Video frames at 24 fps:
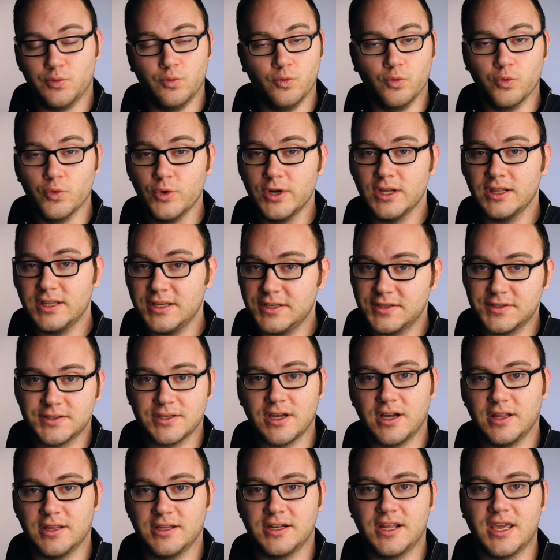Really
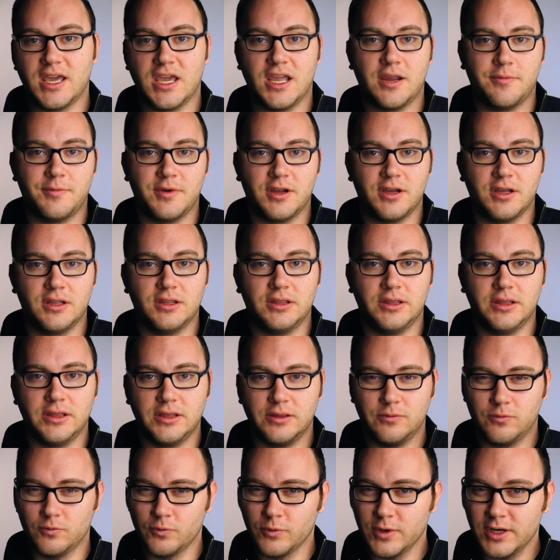solid camera,
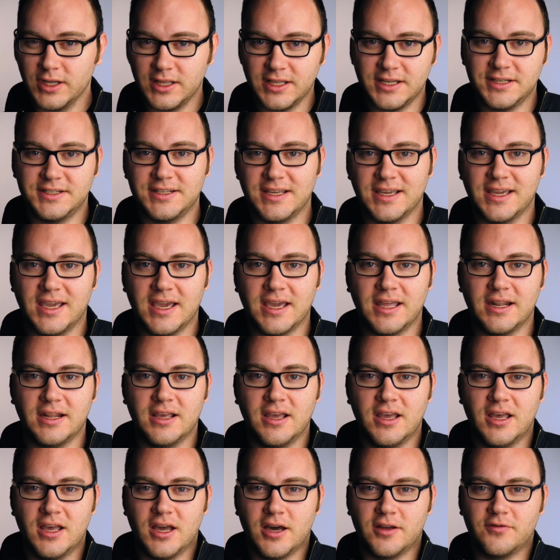really dig it.
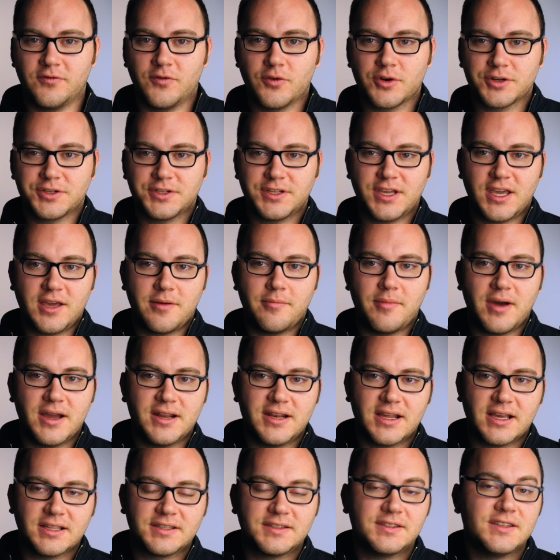Unfortunately, it might
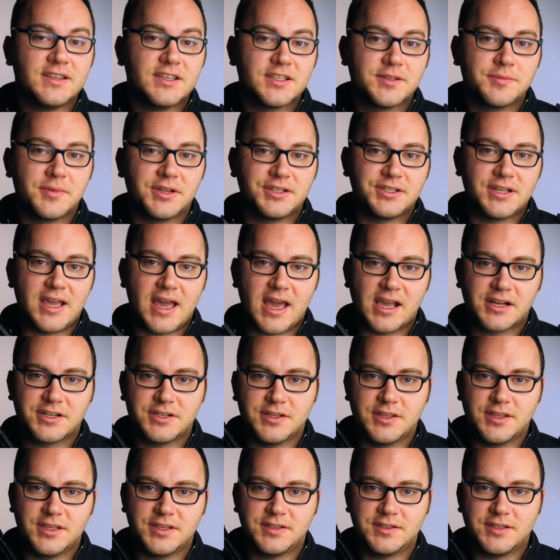not see as much
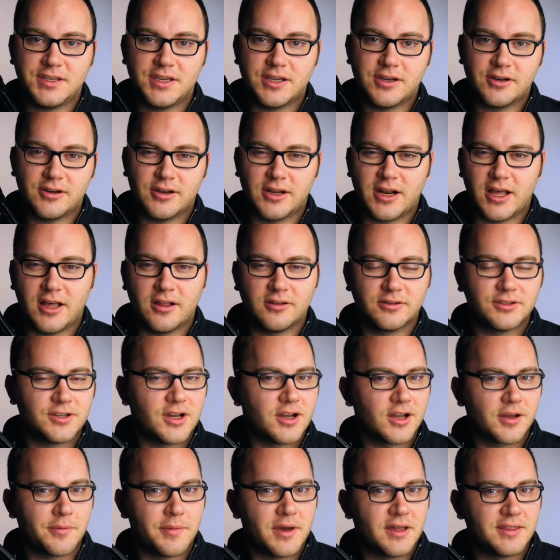action this year, and I'll
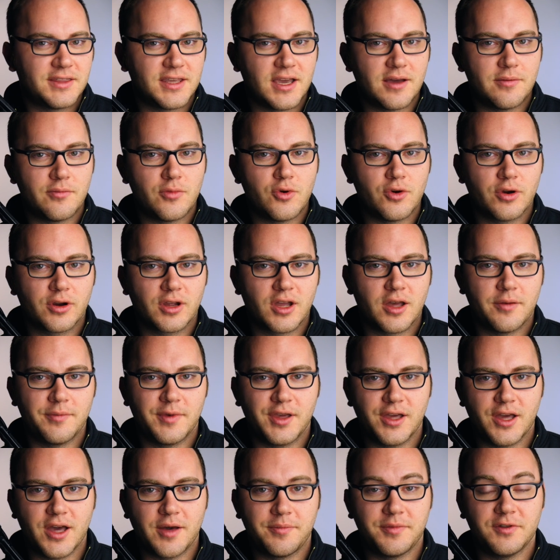talk about that more
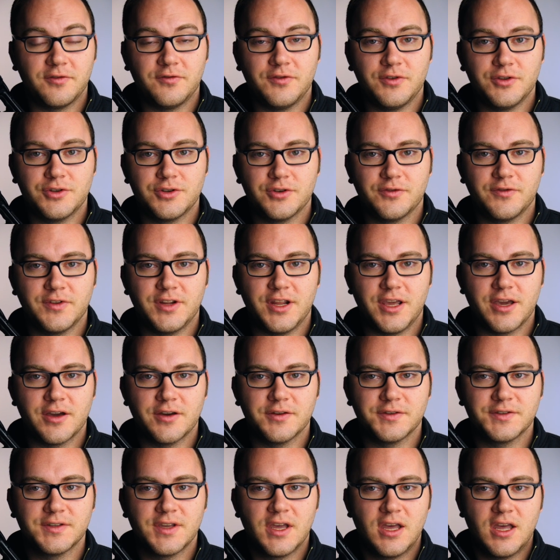coming up in future
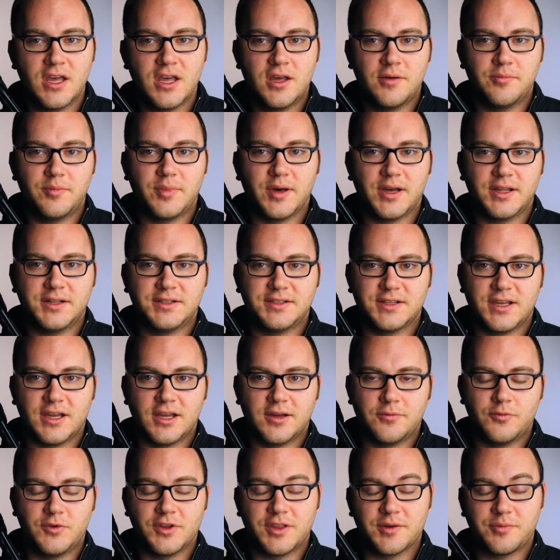videos, but
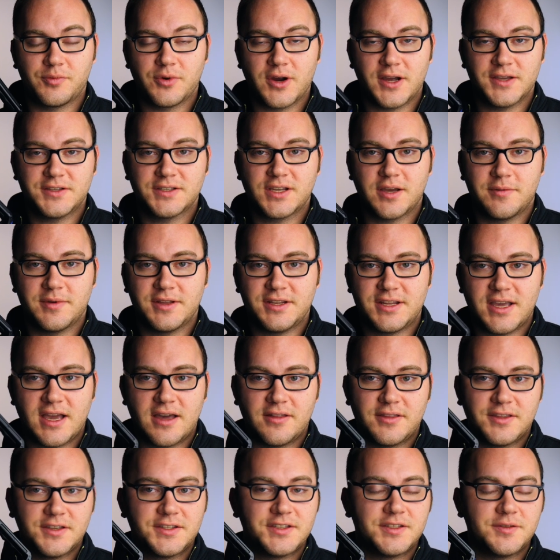with the price coming
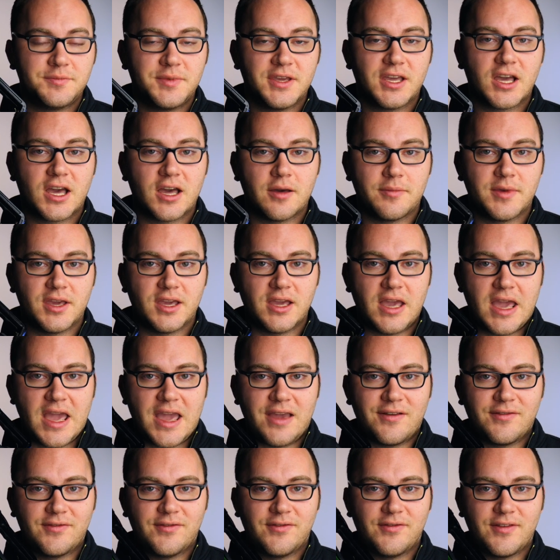down, this is becoming a
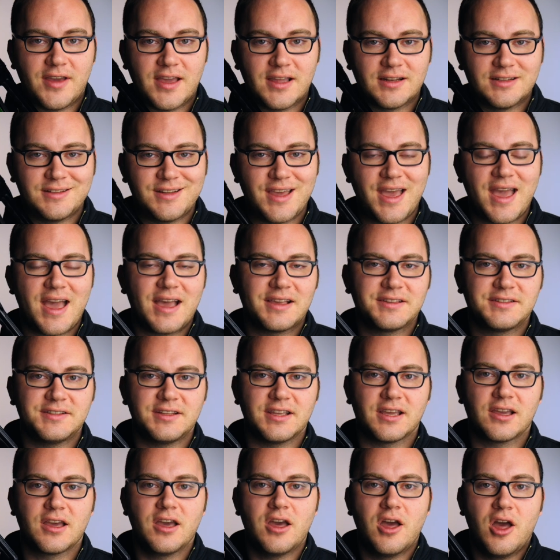
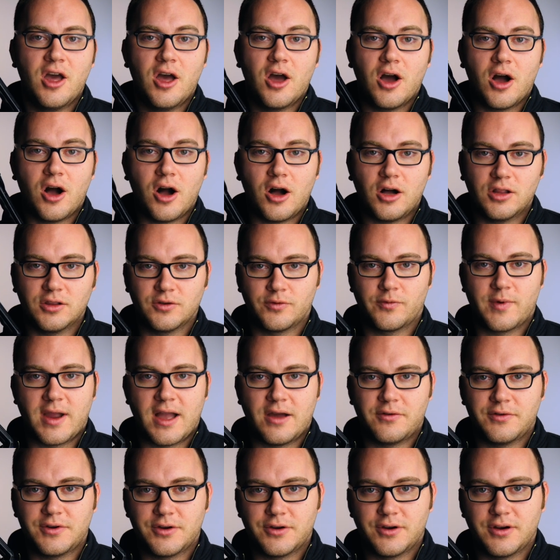fantastic
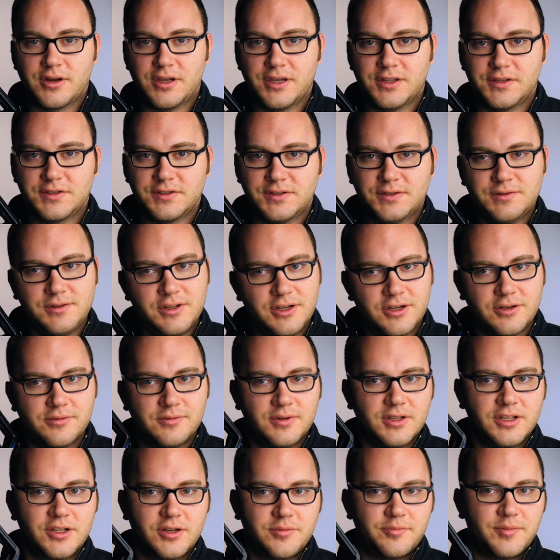all-arounder. It's, you know,
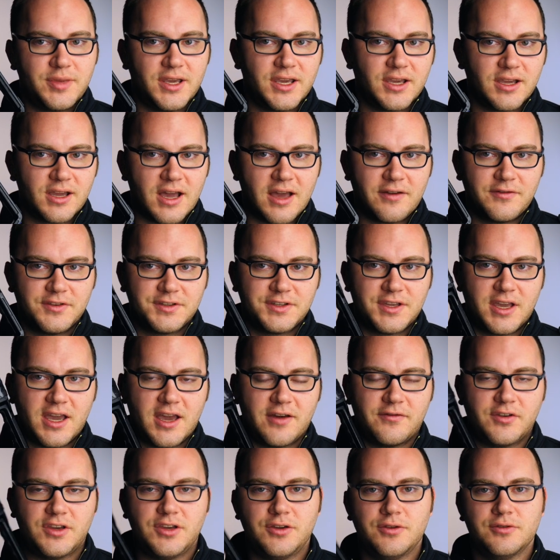a little big. Obviously, I
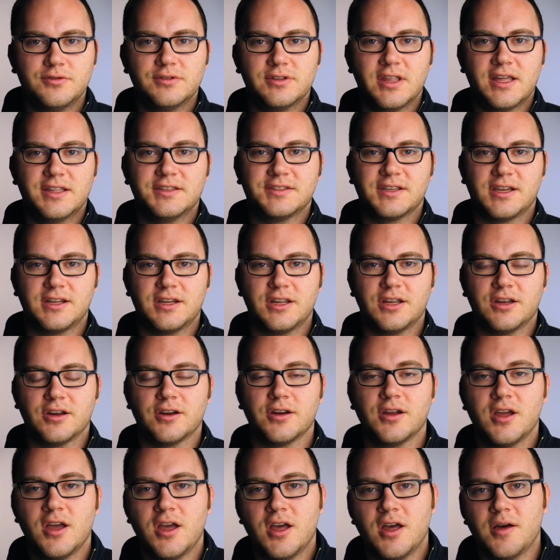have a huge lens on
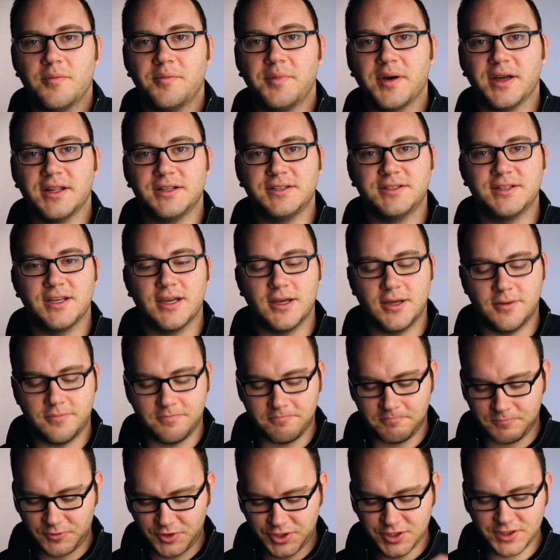here, but
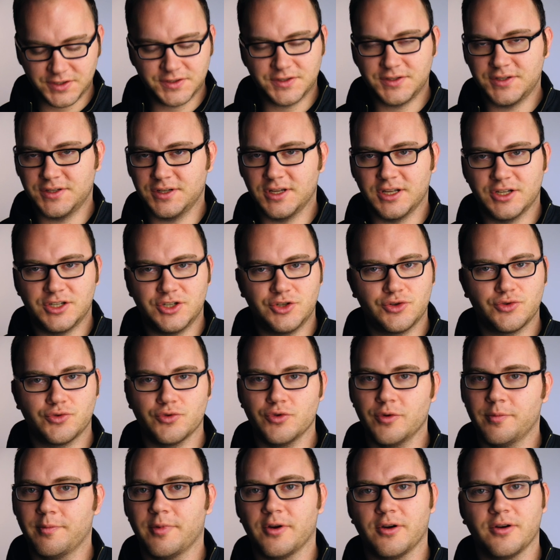just a
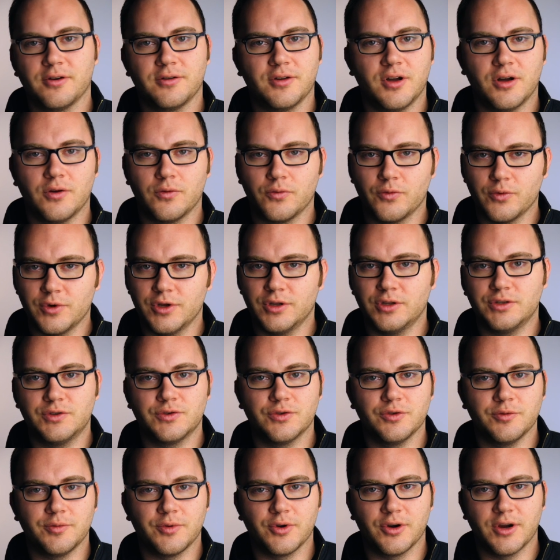trooper, a real
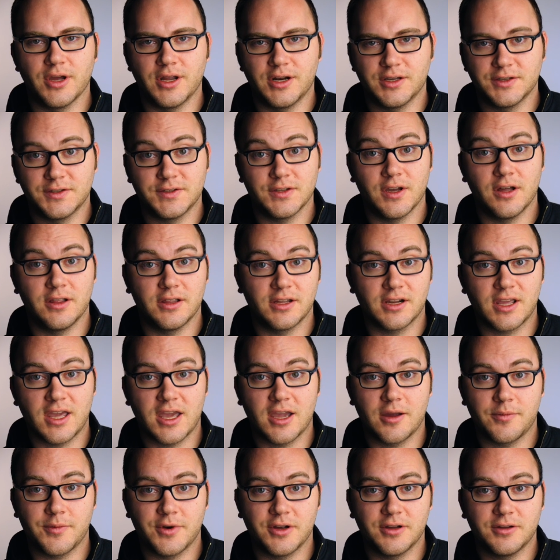trooper, and a solid
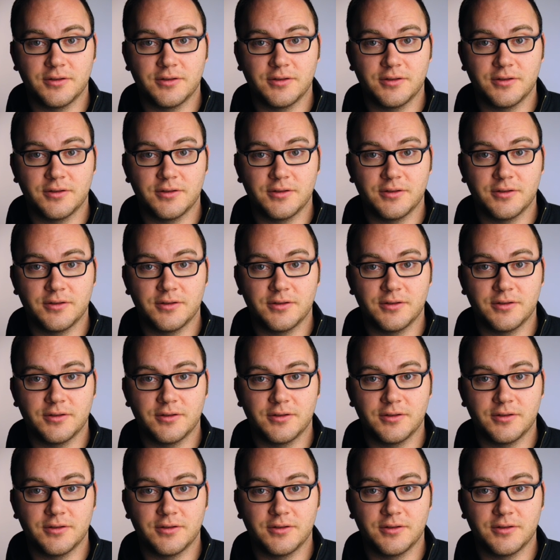camera.